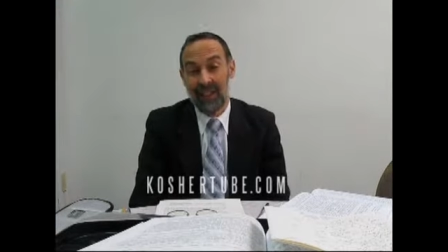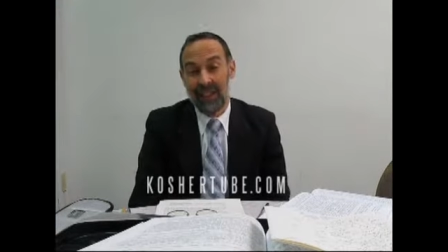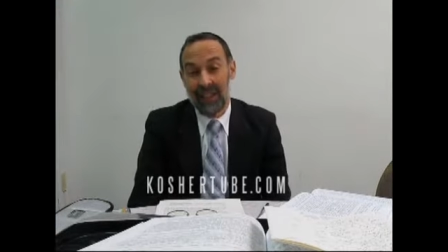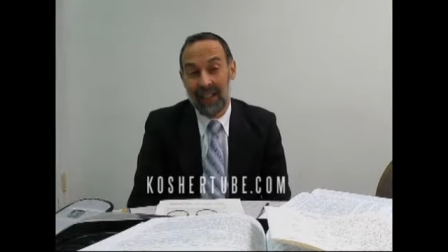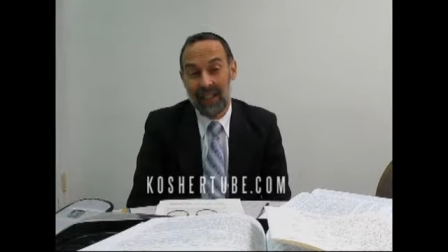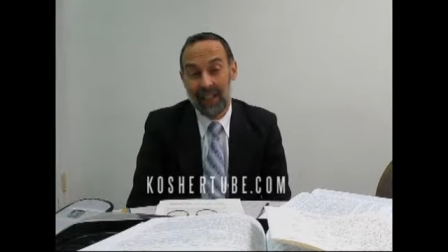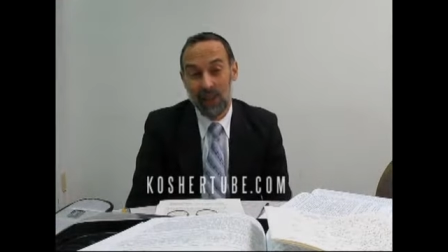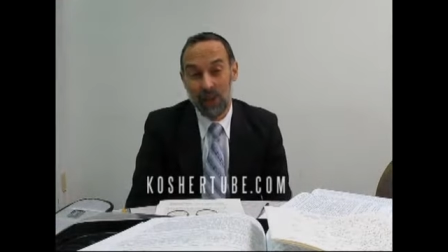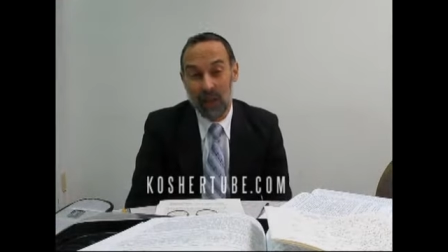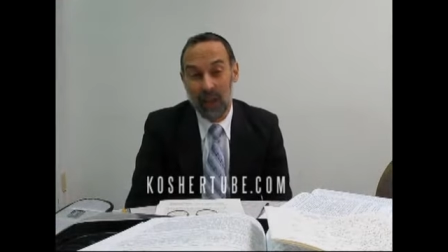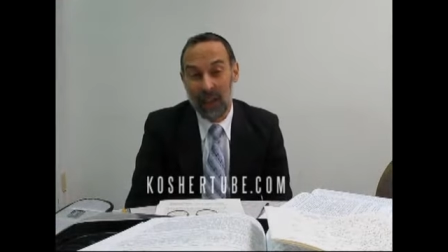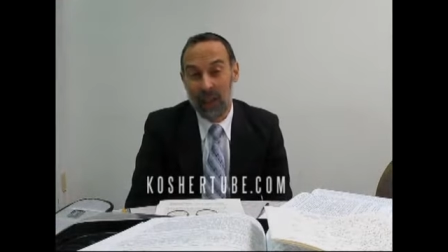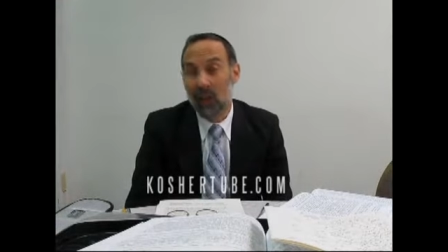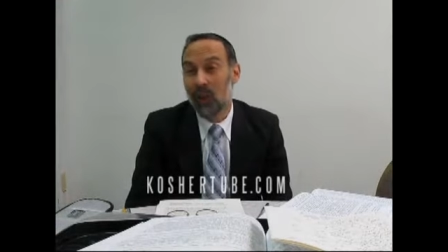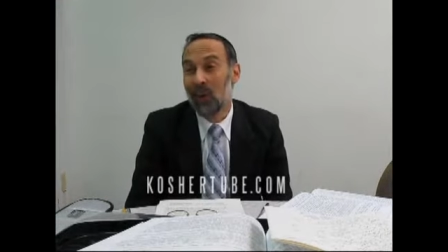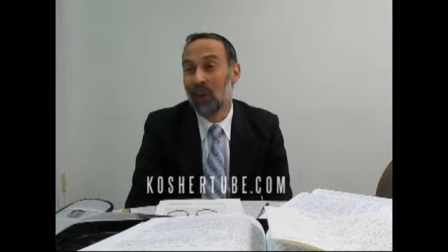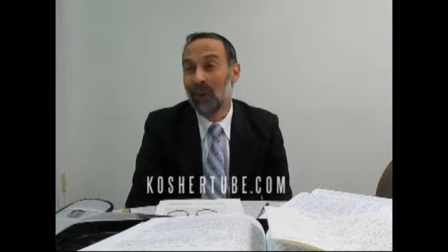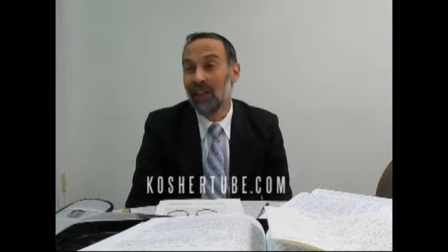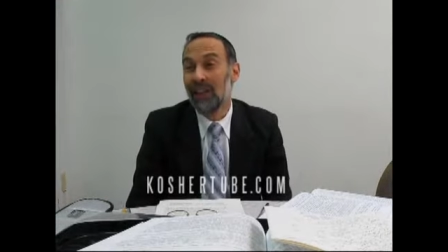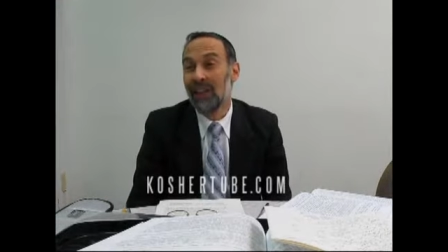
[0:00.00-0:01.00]
is what I
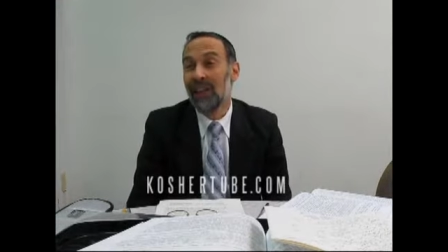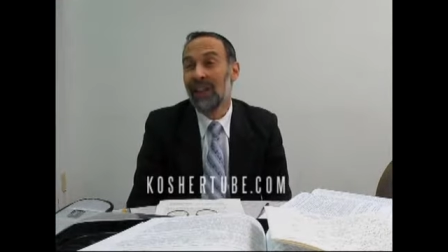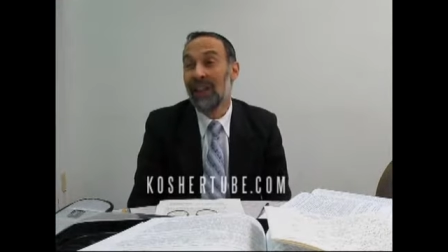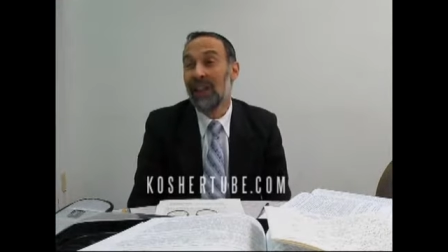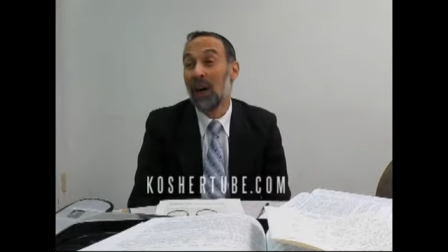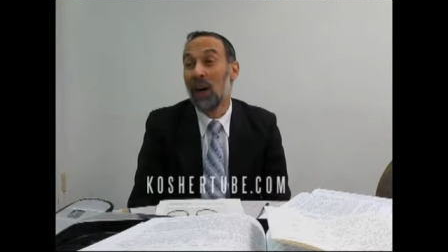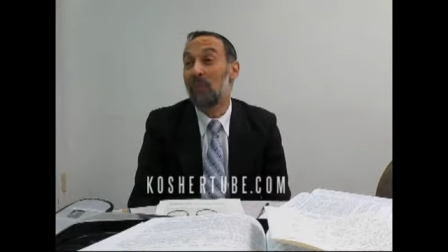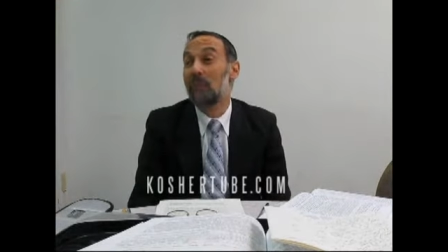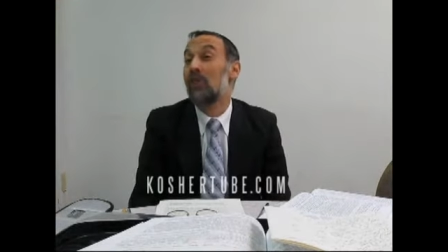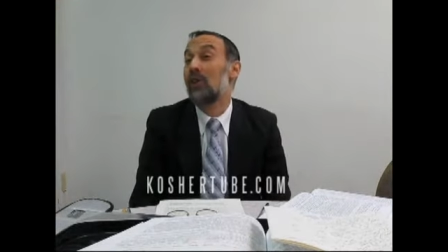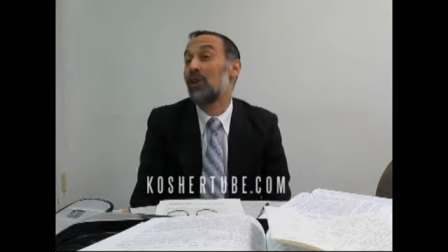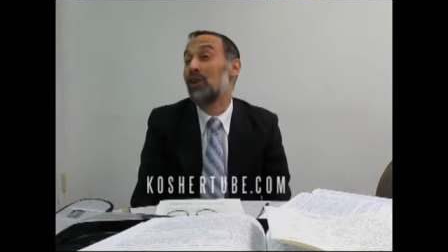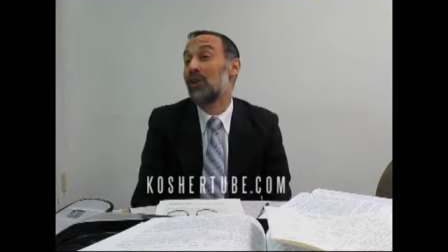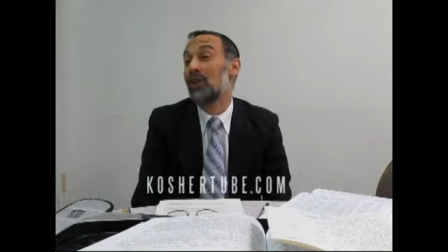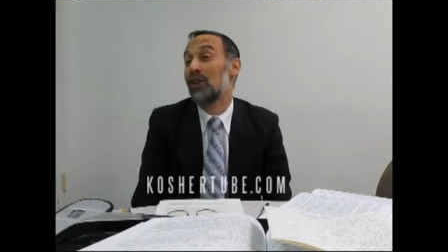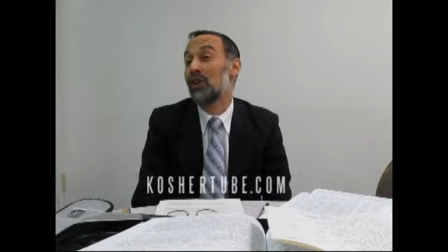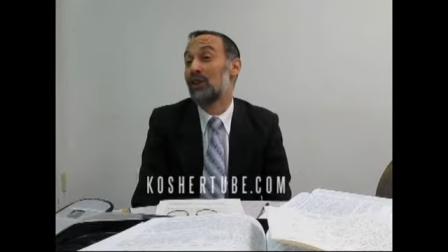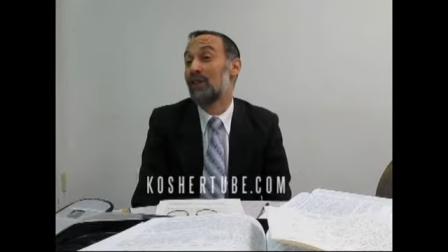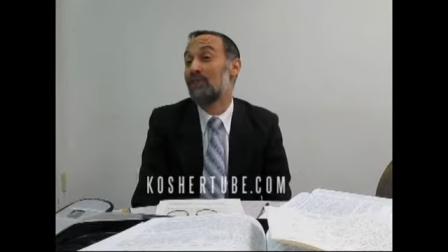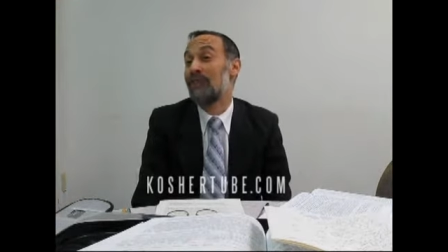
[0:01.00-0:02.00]
call the approach
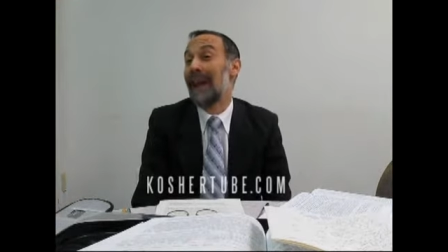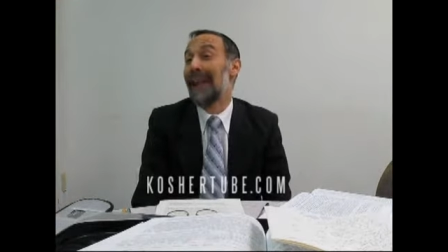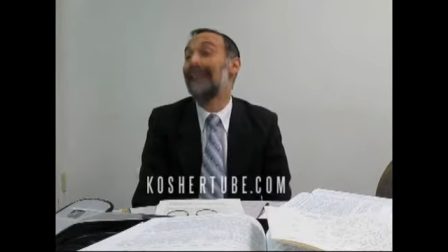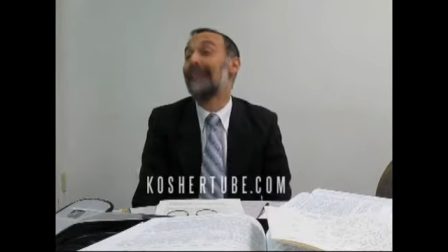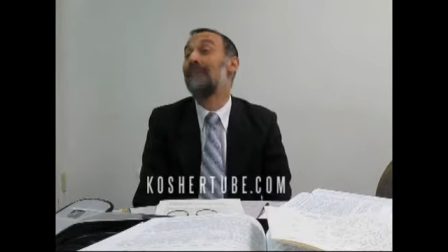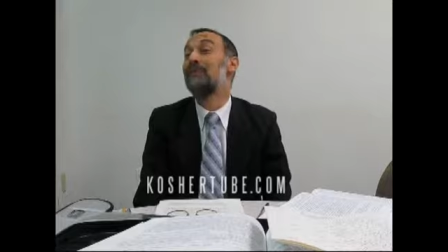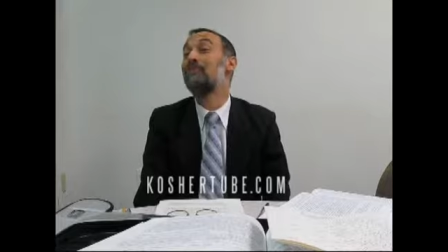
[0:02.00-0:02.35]
of the Bali